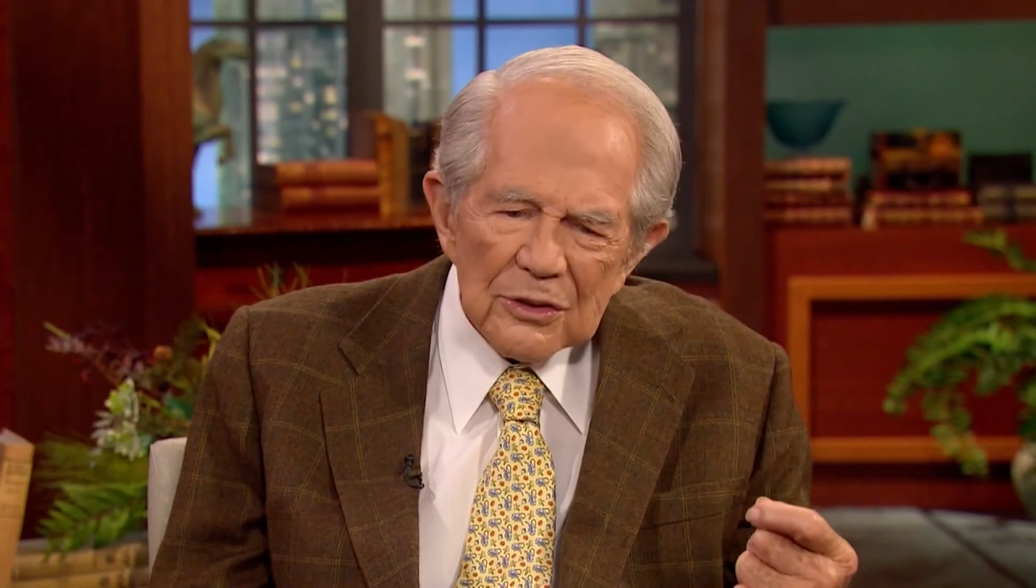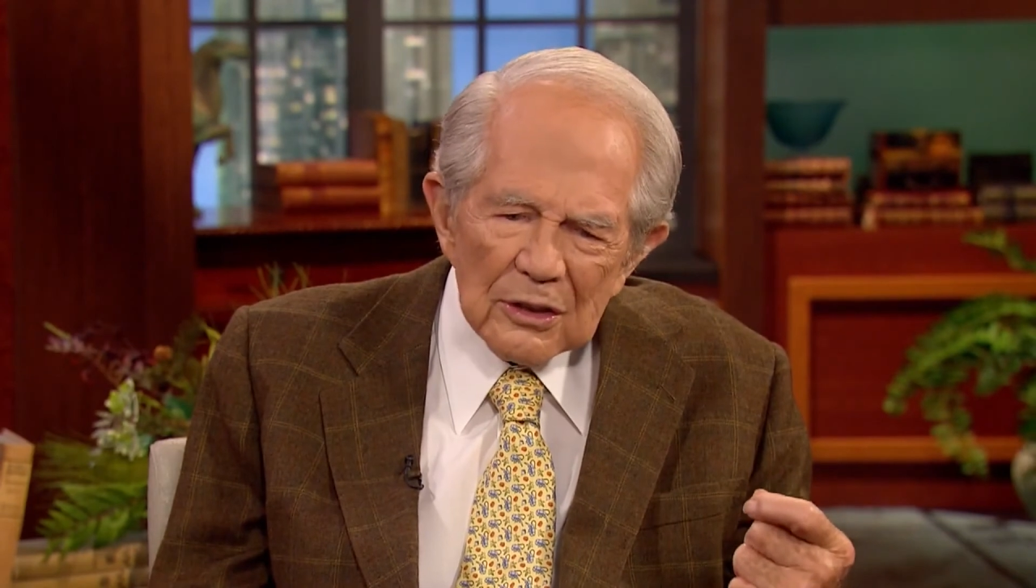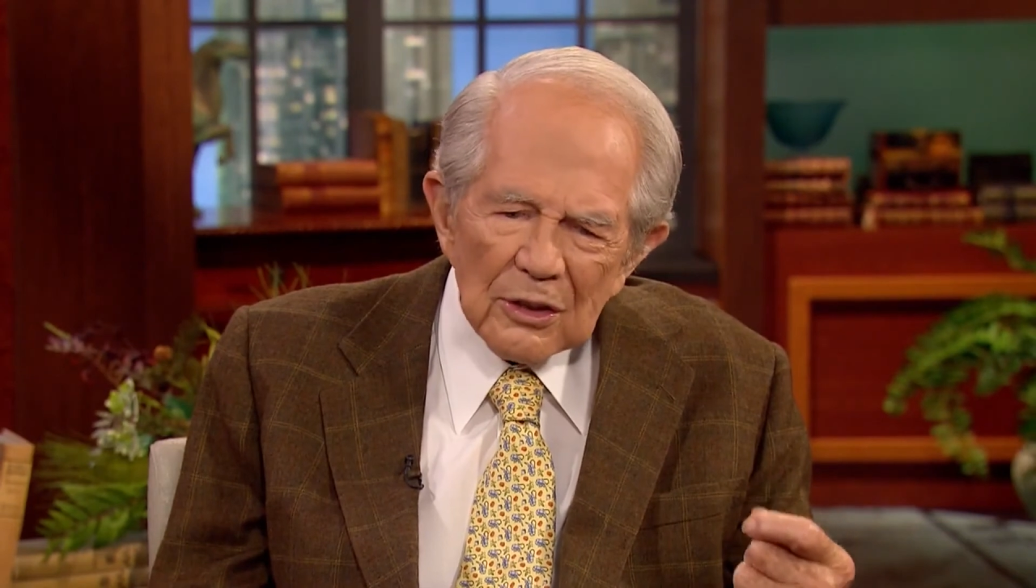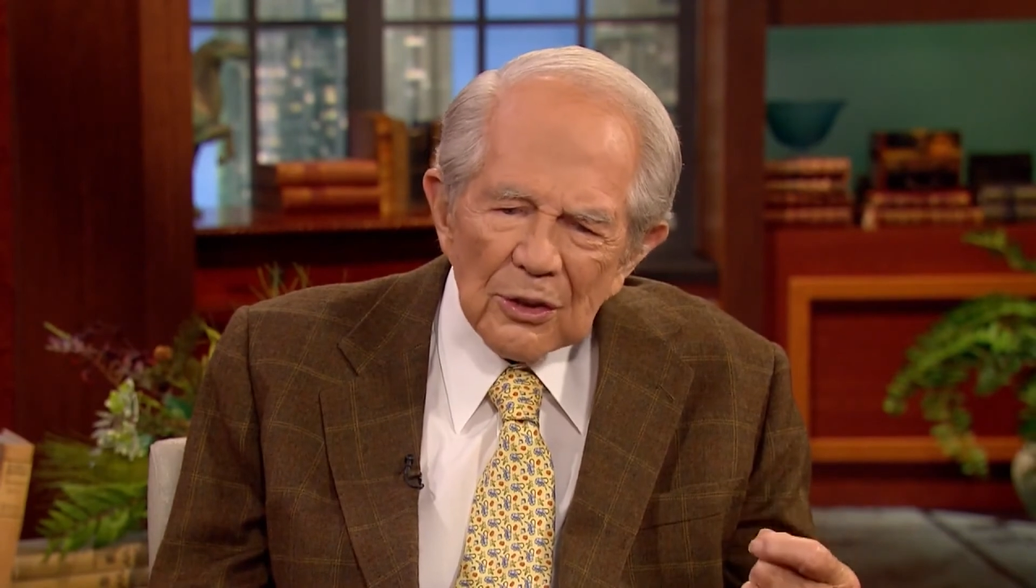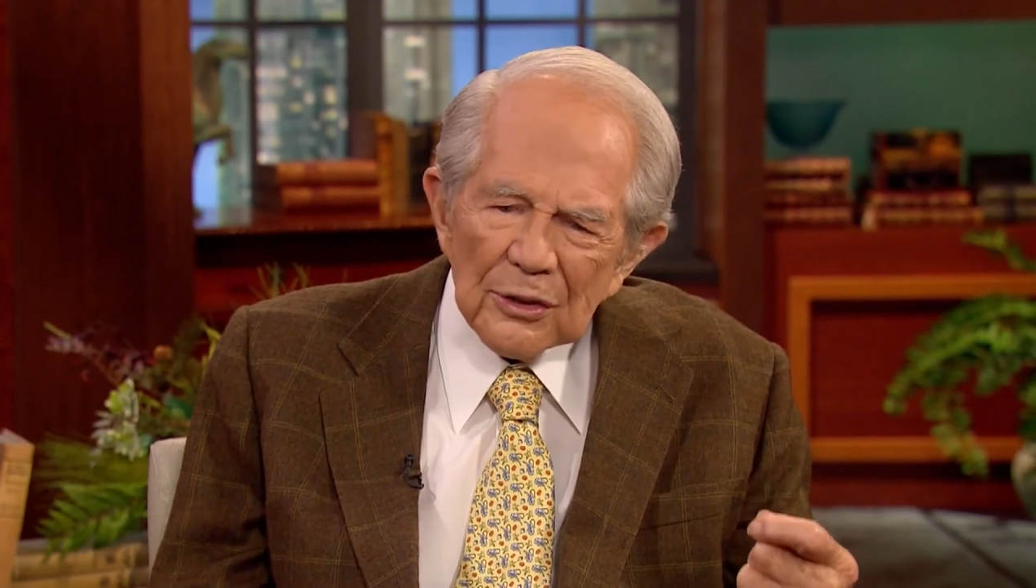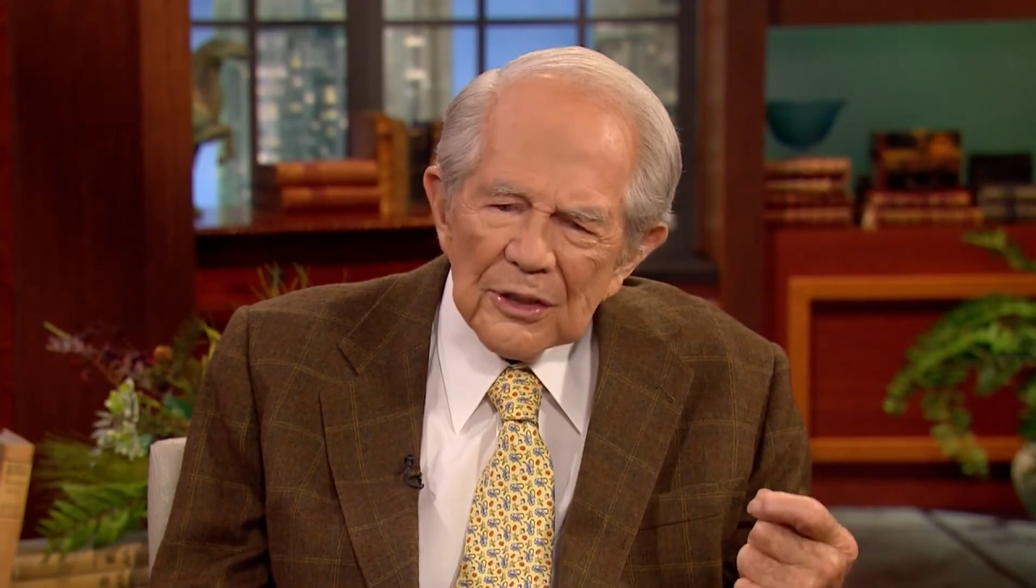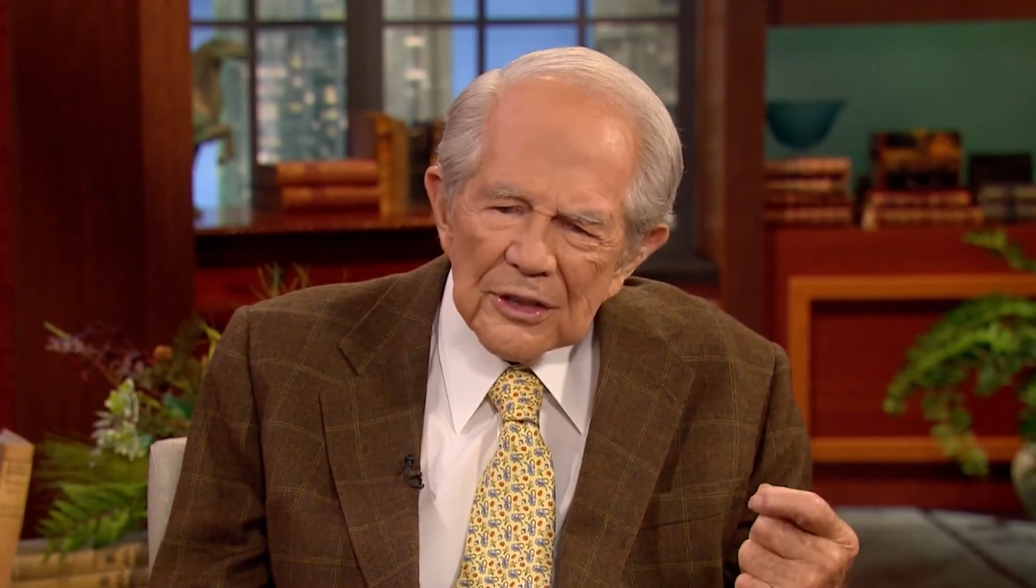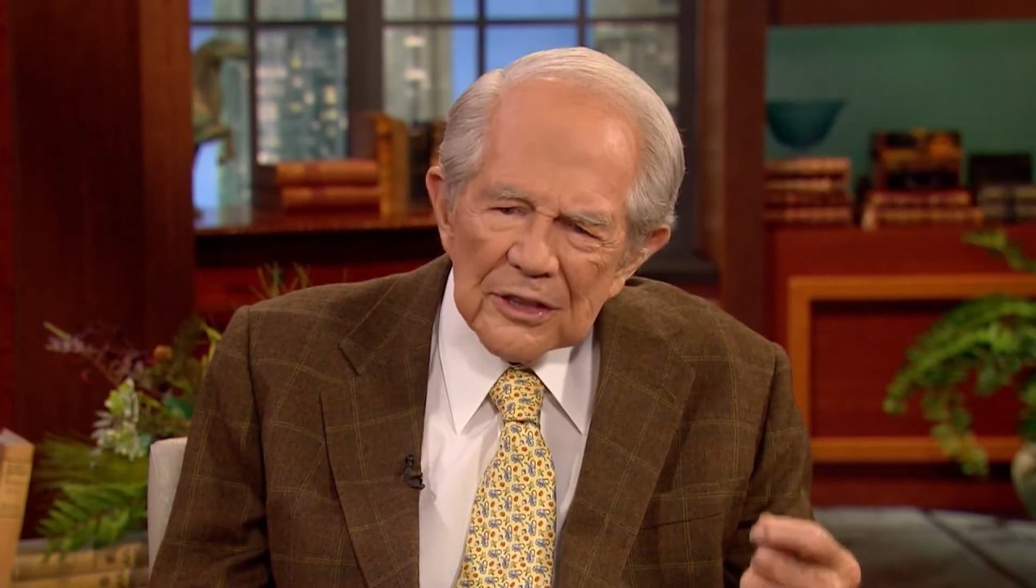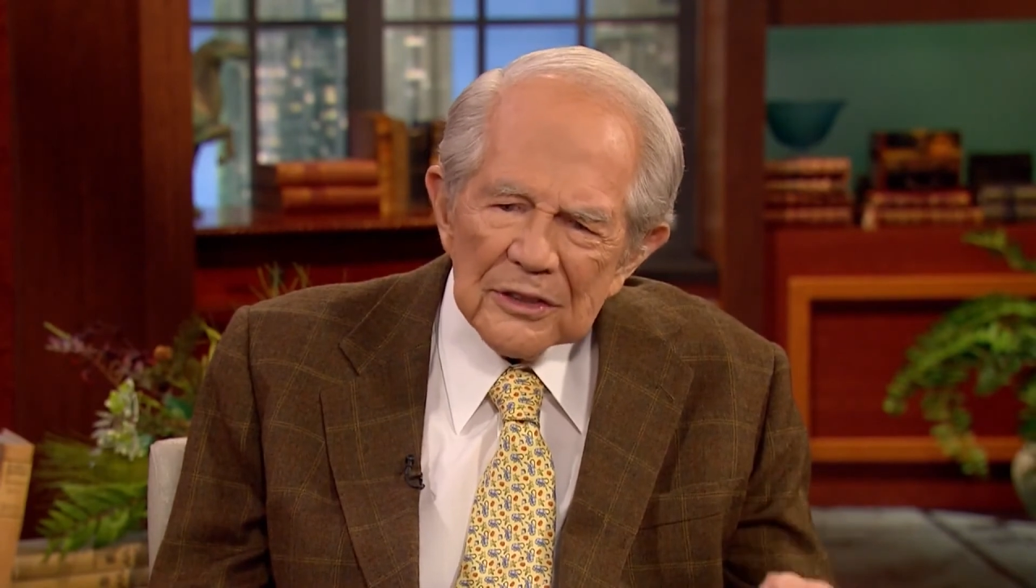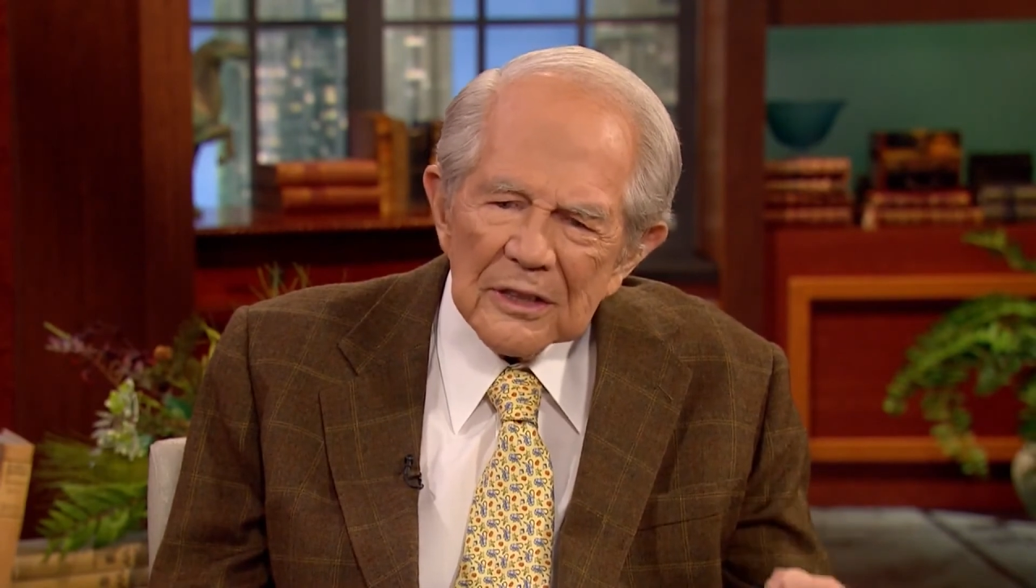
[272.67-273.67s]
the Lord
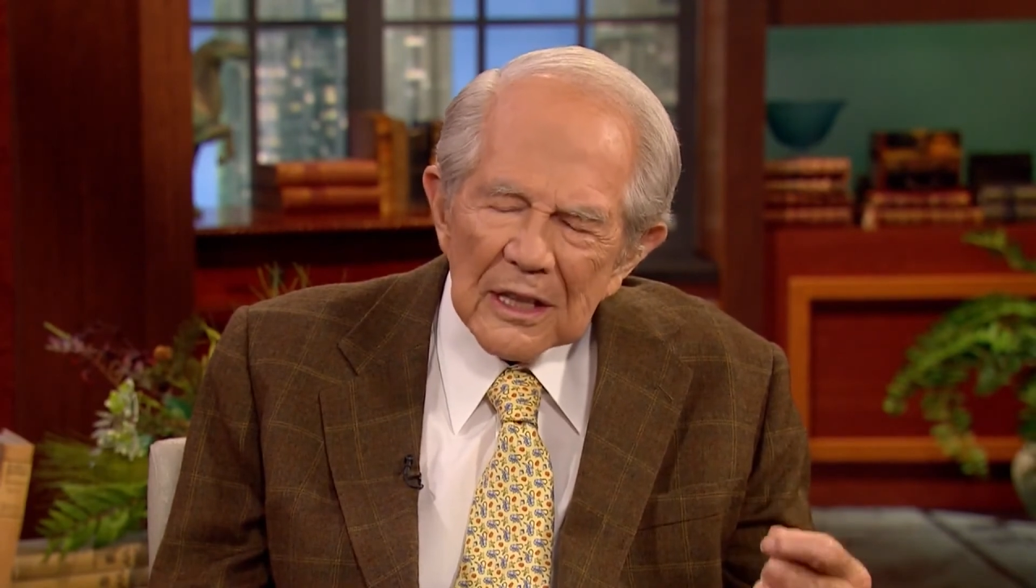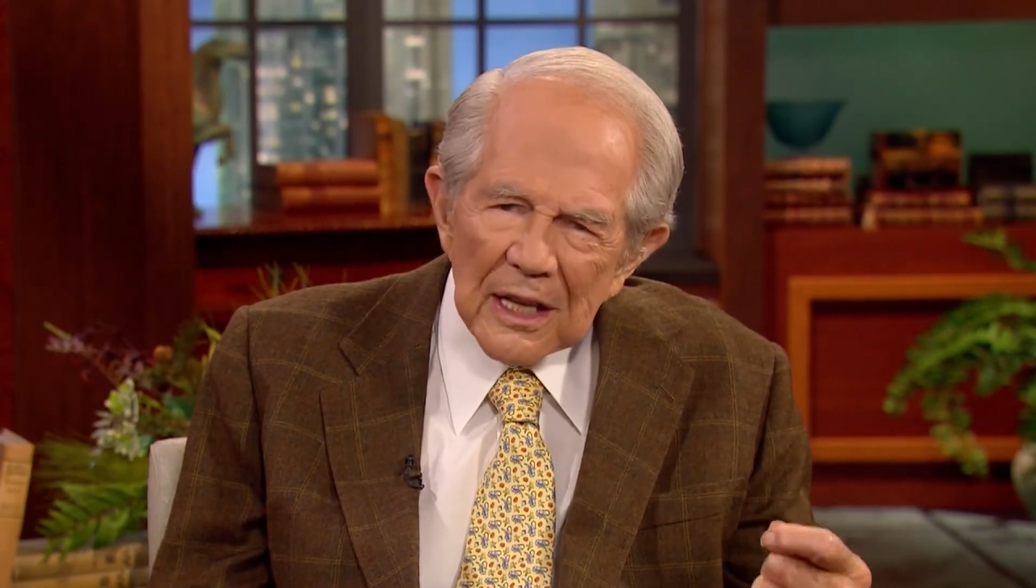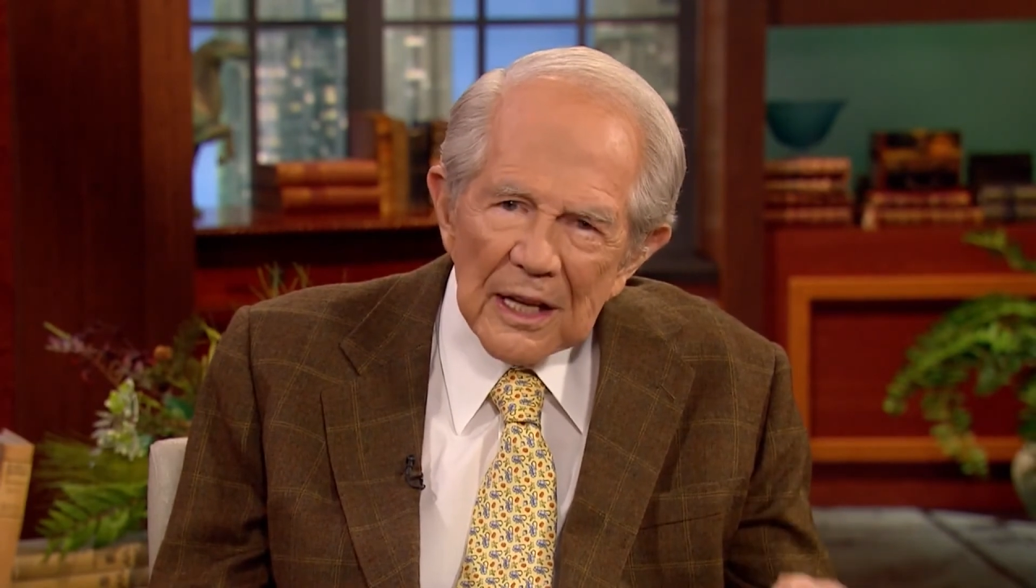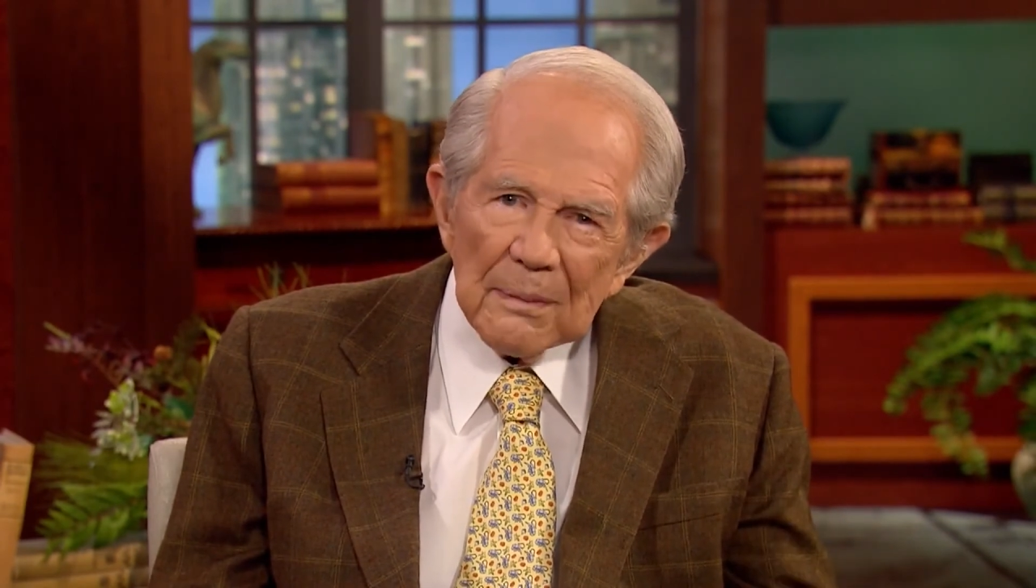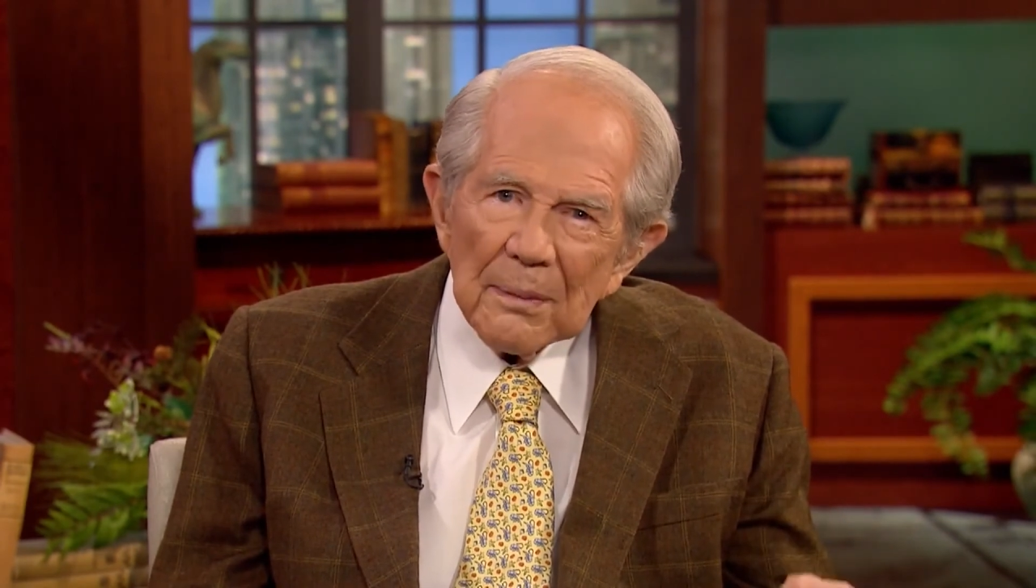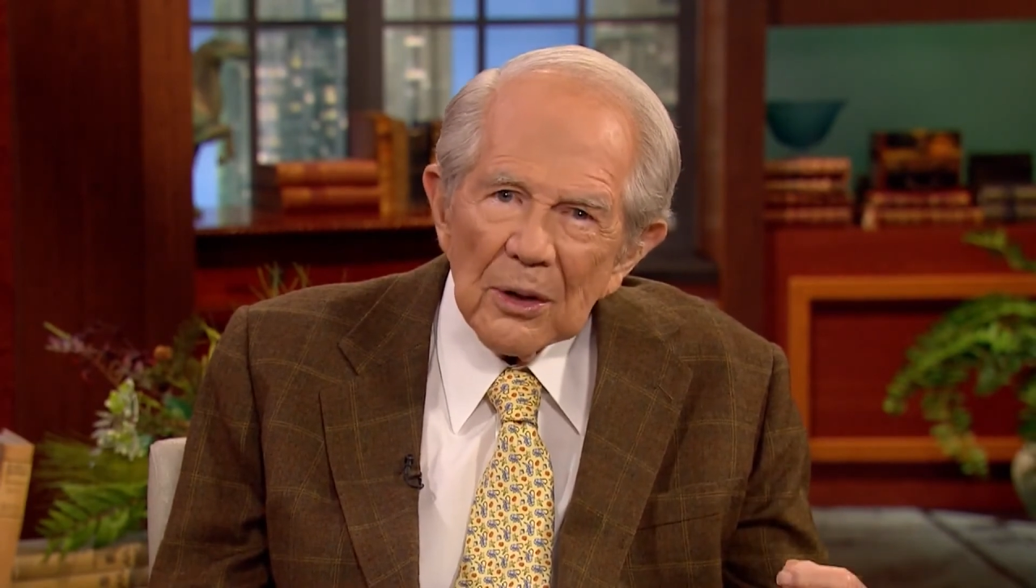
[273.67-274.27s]
doesn't keep